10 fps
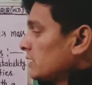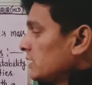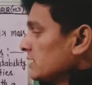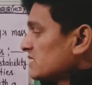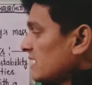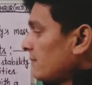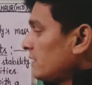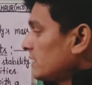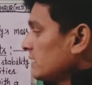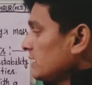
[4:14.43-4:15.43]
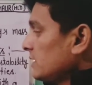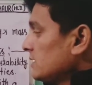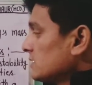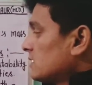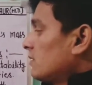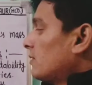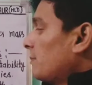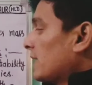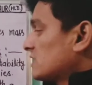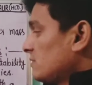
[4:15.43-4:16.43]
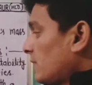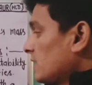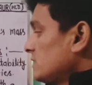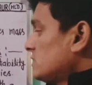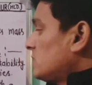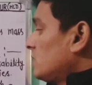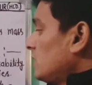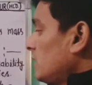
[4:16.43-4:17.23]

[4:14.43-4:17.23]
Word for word: the stability is maximized